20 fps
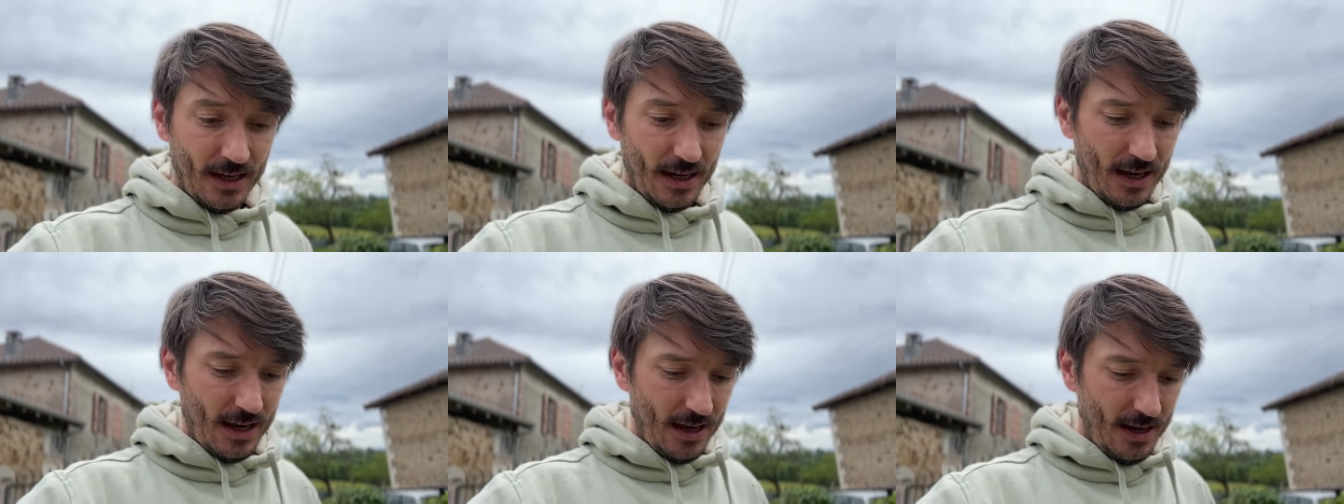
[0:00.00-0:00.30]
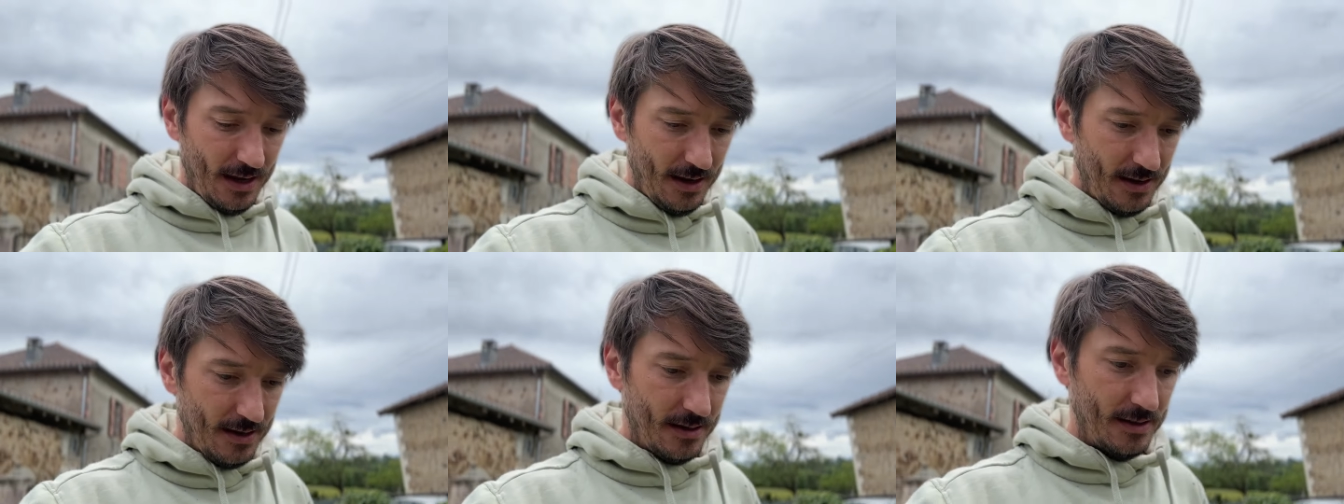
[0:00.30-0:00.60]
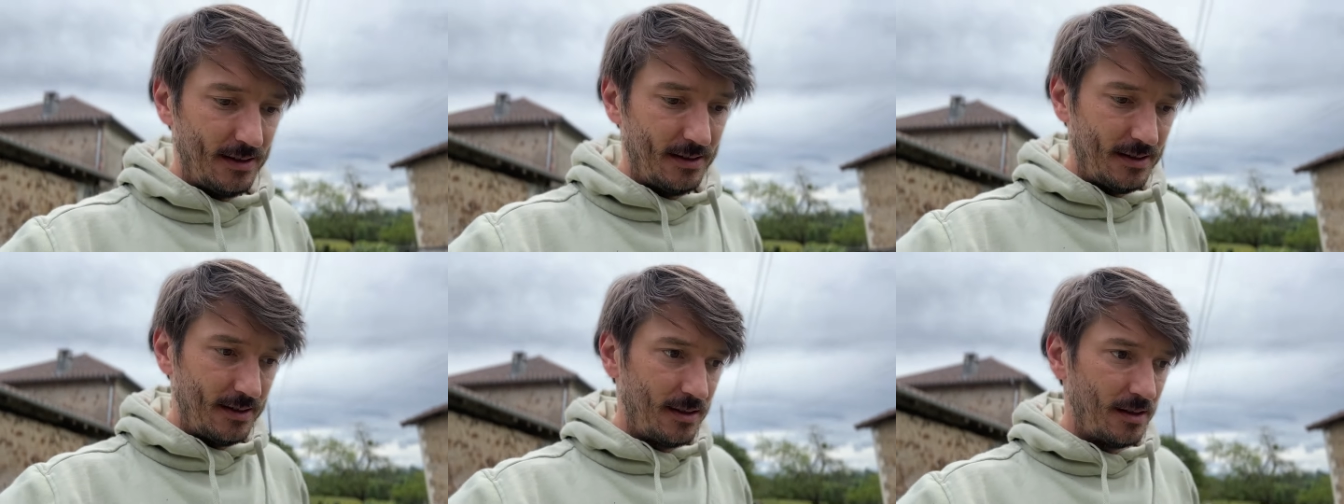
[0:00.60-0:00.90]

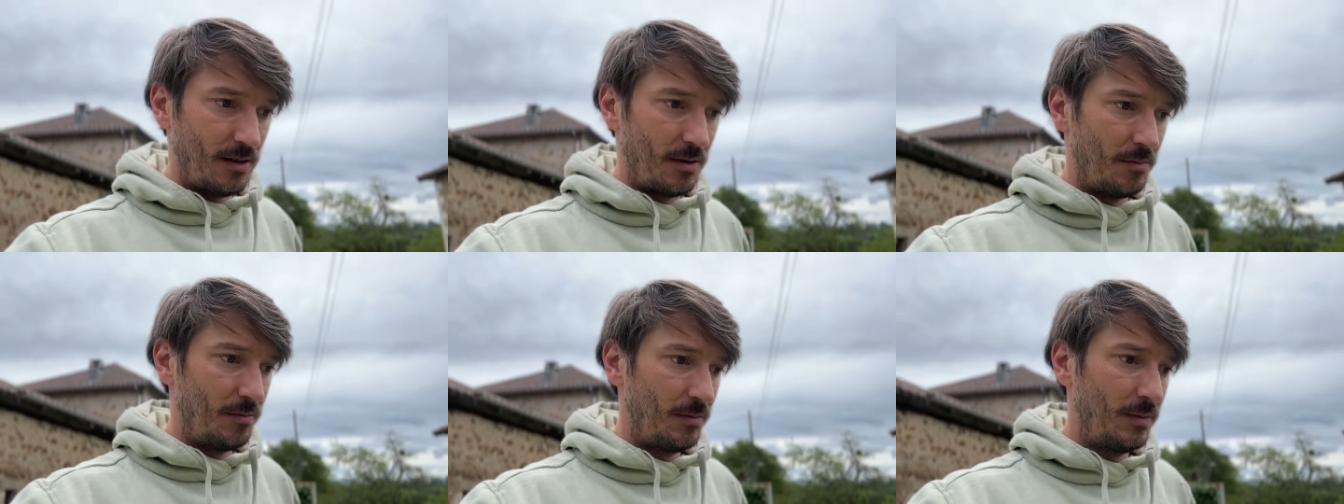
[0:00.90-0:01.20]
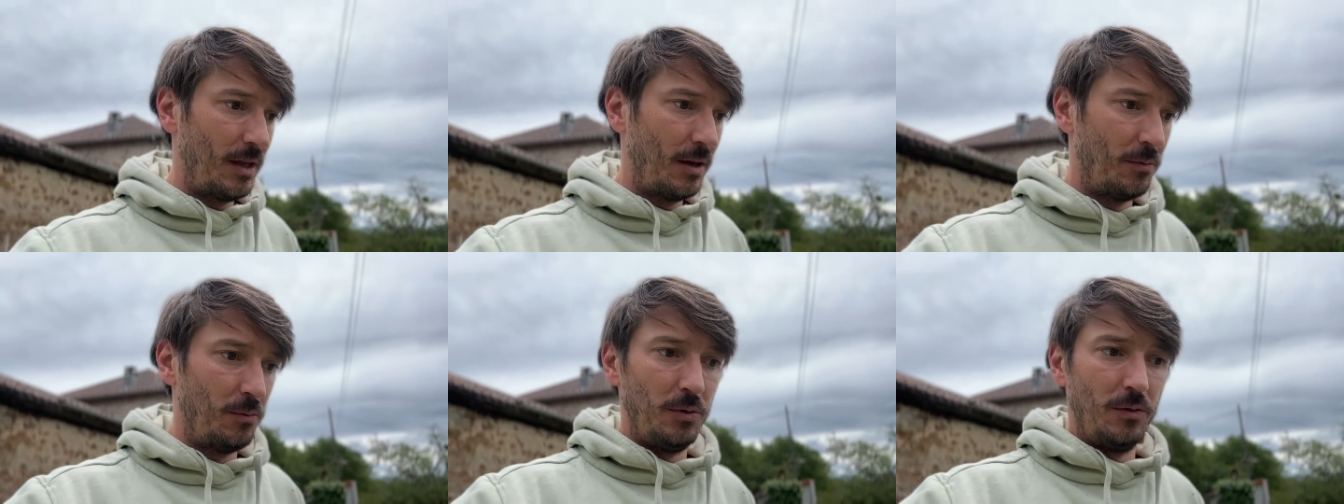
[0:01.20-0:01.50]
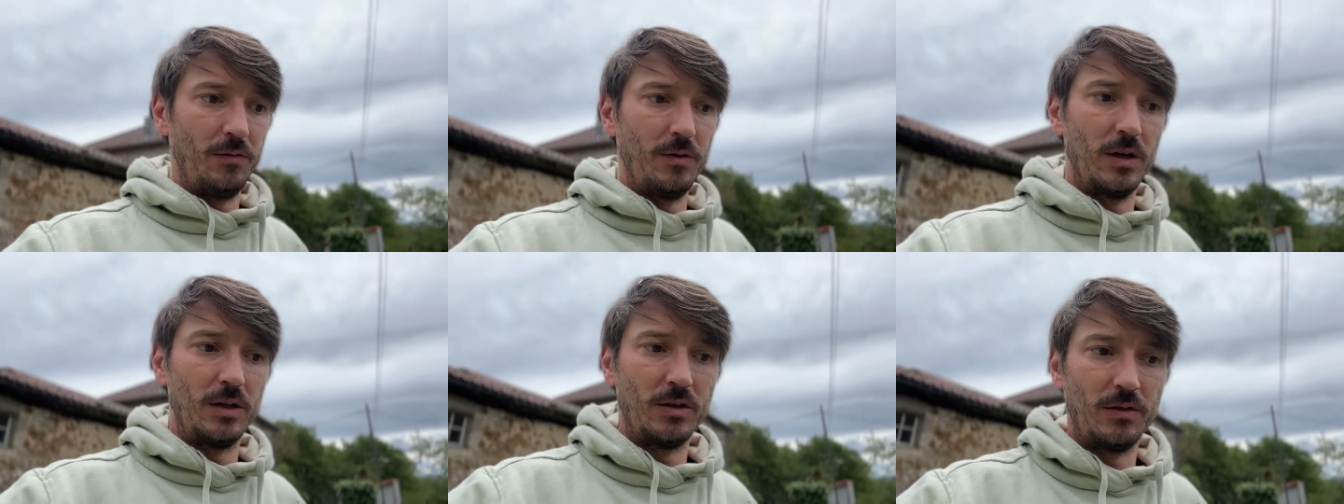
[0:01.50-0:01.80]
and um, yeah,
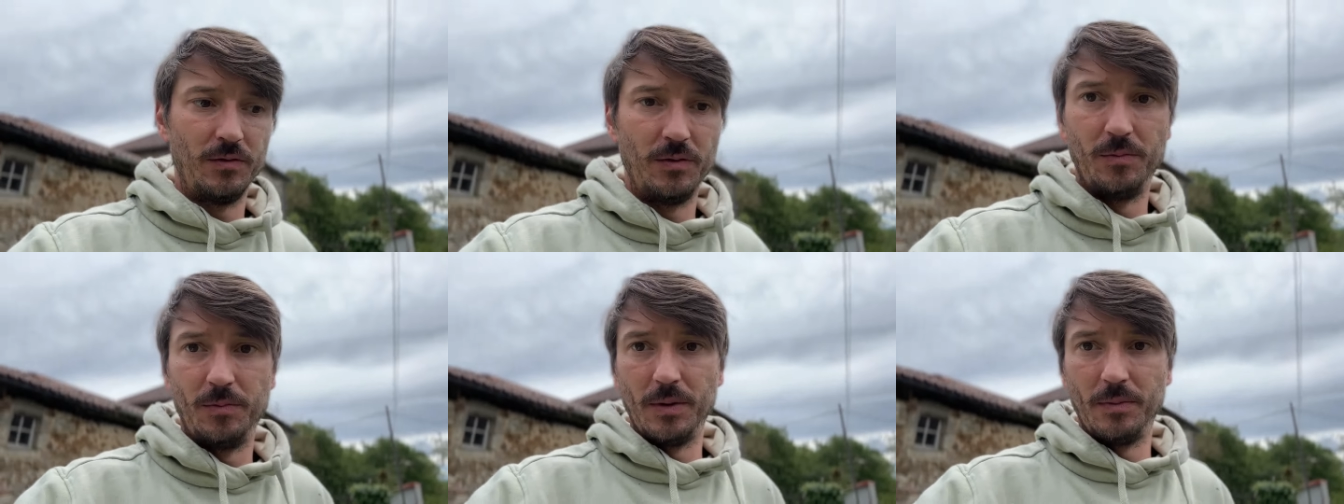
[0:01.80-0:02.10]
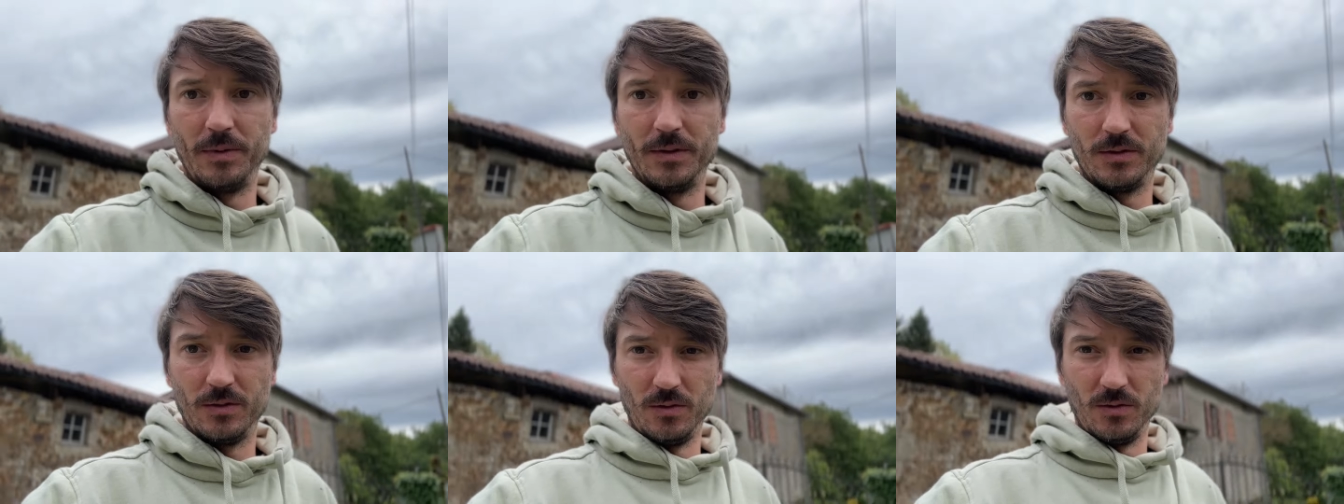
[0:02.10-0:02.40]
we've got other peppers